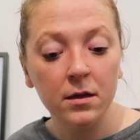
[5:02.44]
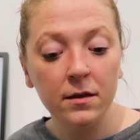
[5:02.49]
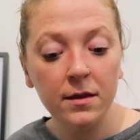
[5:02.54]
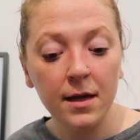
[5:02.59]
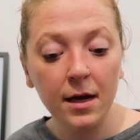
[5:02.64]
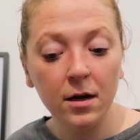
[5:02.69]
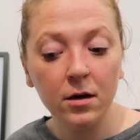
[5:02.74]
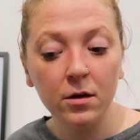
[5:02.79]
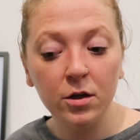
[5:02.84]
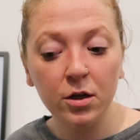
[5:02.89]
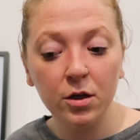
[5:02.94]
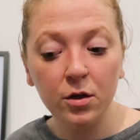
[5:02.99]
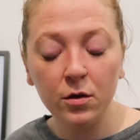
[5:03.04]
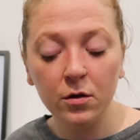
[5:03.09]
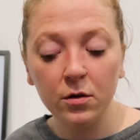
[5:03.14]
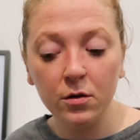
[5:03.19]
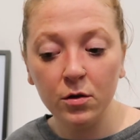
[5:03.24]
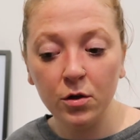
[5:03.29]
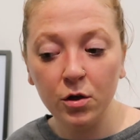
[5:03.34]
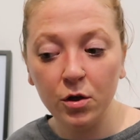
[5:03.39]
they are
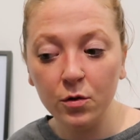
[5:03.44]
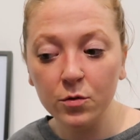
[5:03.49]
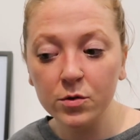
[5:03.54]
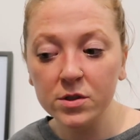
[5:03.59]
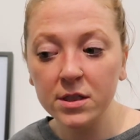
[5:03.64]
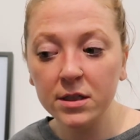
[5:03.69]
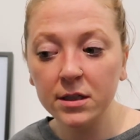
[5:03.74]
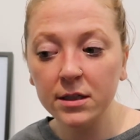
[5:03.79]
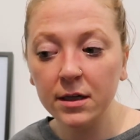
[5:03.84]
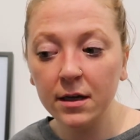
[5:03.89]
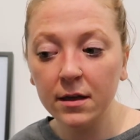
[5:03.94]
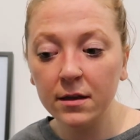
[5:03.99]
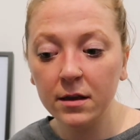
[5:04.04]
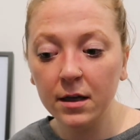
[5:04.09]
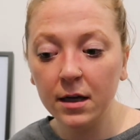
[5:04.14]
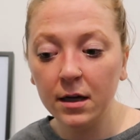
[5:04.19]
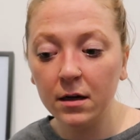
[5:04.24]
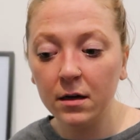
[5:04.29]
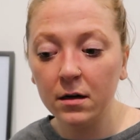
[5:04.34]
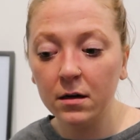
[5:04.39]
using
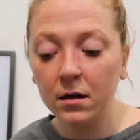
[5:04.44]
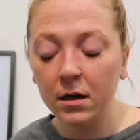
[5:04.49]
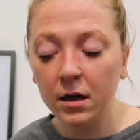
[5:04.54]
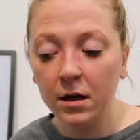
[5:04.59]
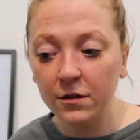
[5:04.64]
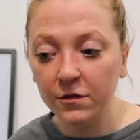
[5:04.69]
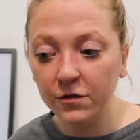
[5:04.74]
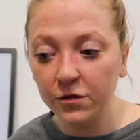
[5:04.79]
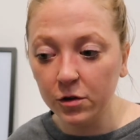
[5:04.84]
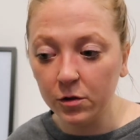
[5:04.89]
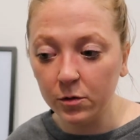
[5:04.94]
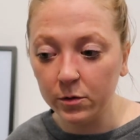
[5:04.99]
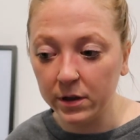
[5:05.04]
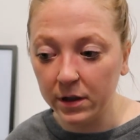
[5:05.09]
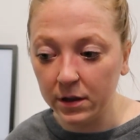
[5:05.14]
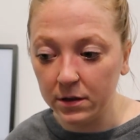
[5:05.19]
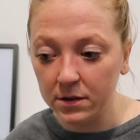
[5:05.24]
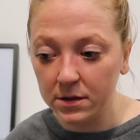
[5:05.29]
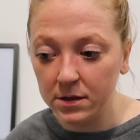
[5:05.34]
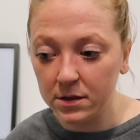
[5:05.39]
their
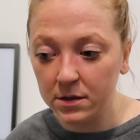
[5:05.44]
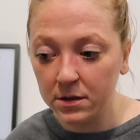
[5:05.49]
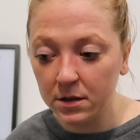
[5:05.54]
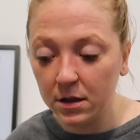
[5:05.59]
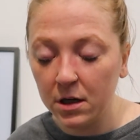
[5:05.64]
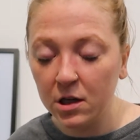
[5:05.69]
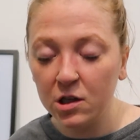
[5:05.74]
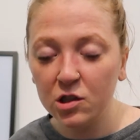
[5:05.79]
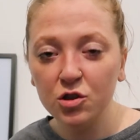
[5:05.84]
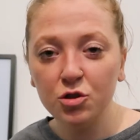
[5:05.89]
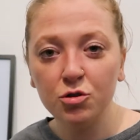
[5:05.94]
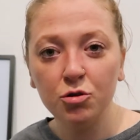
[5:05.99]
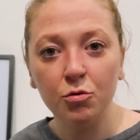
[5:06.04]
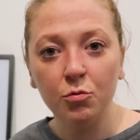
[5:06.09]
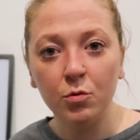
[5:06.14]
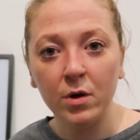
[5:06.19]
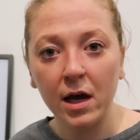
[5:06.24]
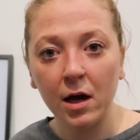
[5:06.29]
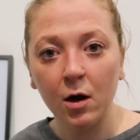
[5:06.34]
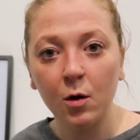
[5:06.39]
influence to
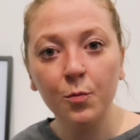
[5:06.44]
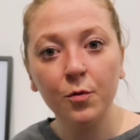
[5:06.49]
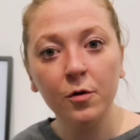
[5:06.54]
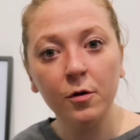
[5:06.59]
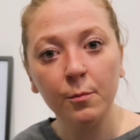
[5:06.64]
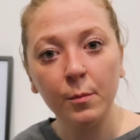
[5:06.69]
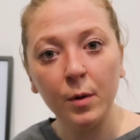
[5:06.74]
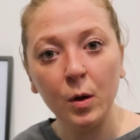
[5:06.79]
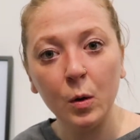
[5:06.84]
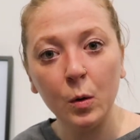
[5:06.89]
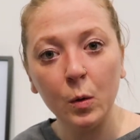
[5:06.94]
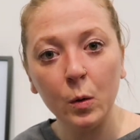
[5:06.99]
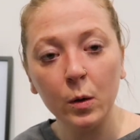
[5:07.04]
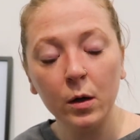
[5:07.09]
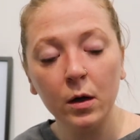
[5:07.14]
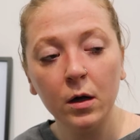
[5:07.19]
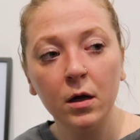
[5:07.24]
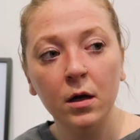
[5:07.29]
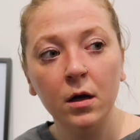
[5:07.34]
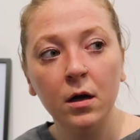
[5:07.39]
now
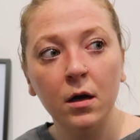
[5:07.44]
promote